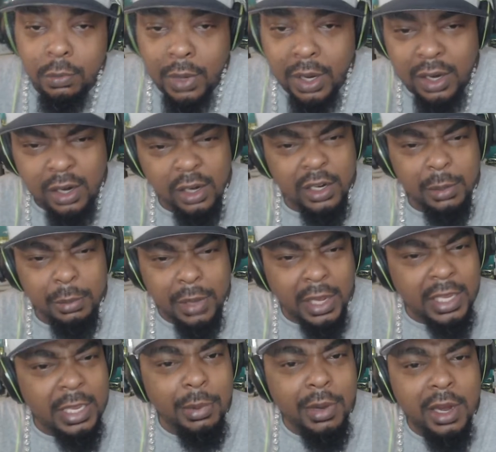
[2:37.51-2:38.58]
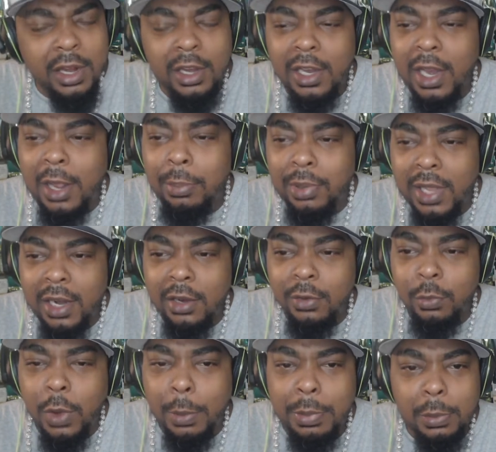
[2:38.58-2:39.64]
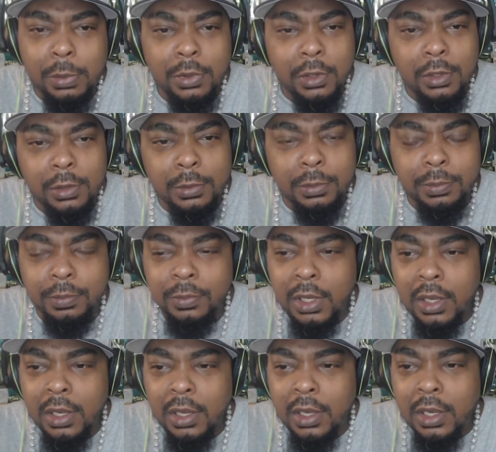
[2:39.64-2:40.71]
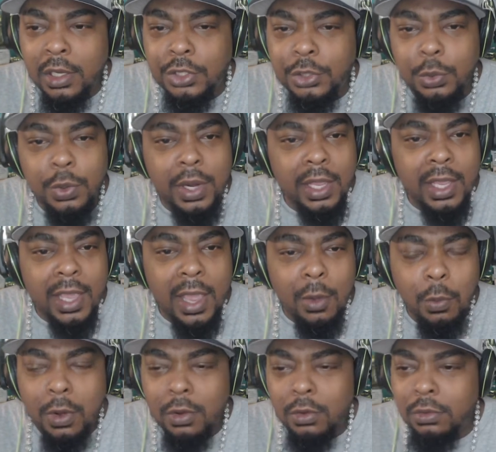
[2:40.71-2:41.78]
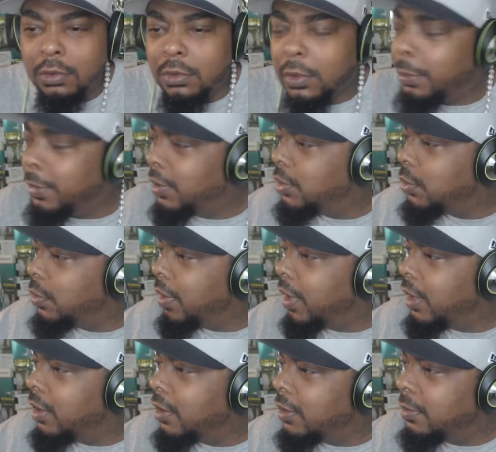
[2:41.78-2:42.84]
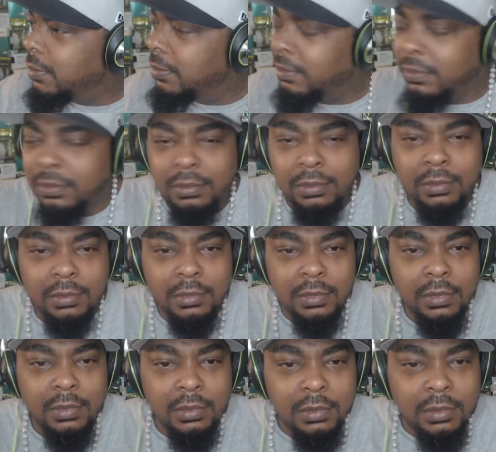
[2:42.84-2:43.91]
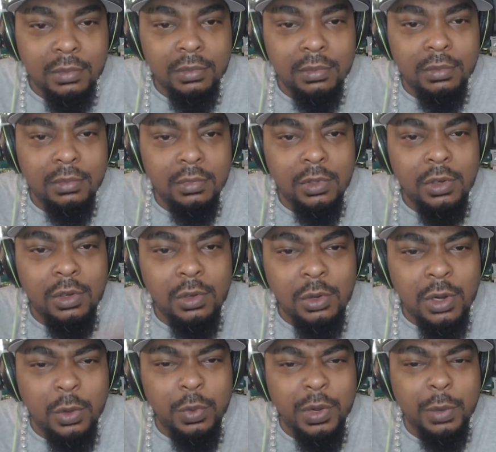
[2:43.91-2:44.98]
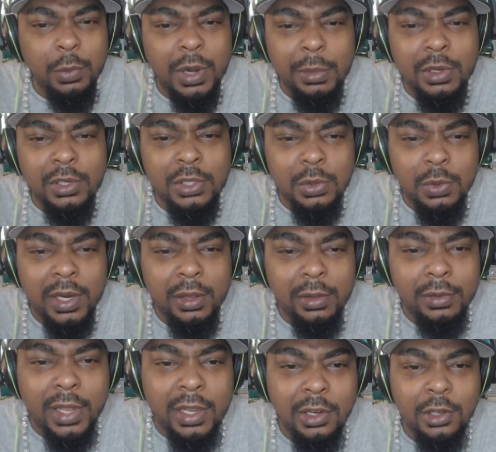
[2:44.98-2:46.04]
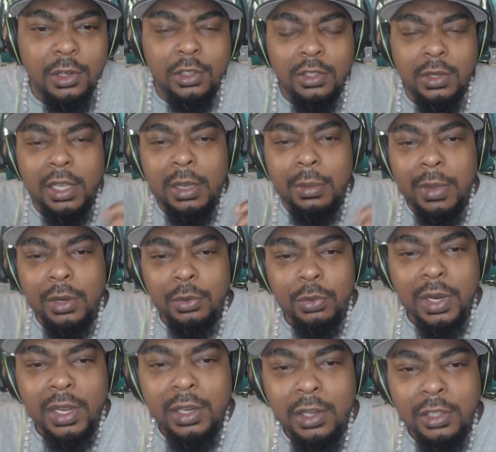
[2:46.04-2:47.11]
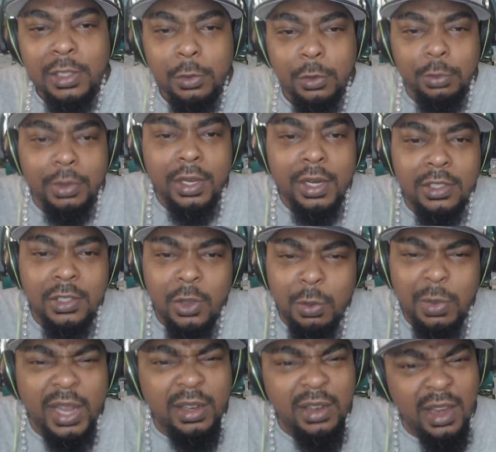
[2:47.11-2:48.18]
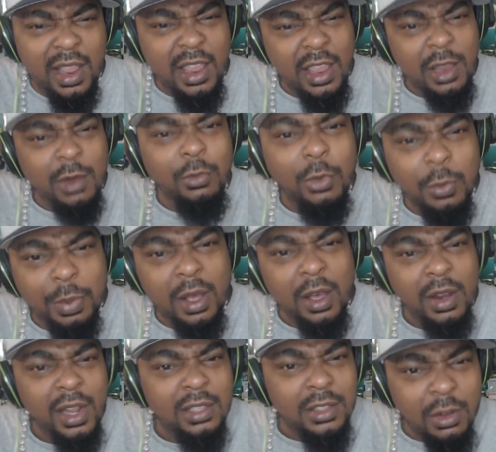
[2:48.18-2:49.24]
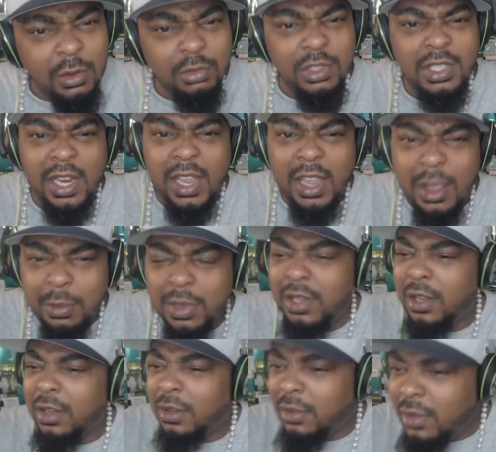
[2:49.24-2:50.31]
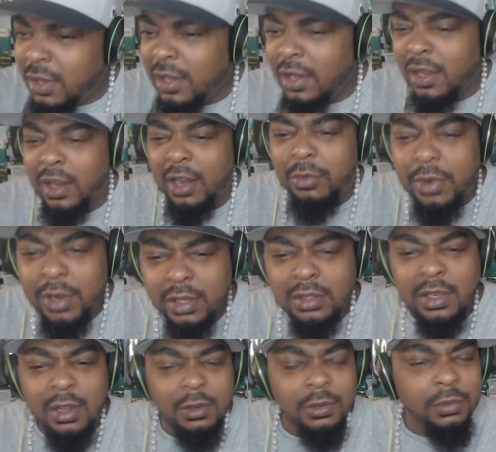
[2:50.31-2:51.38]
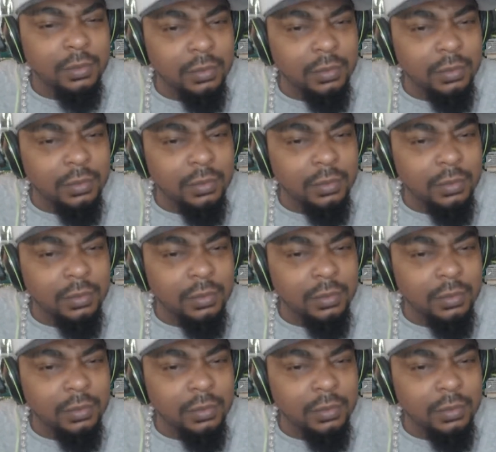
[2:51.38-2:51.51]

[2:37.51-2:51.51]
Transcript: I heard it, I keep hearing it, then they playing it while people um showing they catwalk. I mean showing they um you know, what they be showing they, they looks. They come out doing they looks, they were playing the song. I'm like, damn, RuPaul, that song jamming, yo. Like real talk.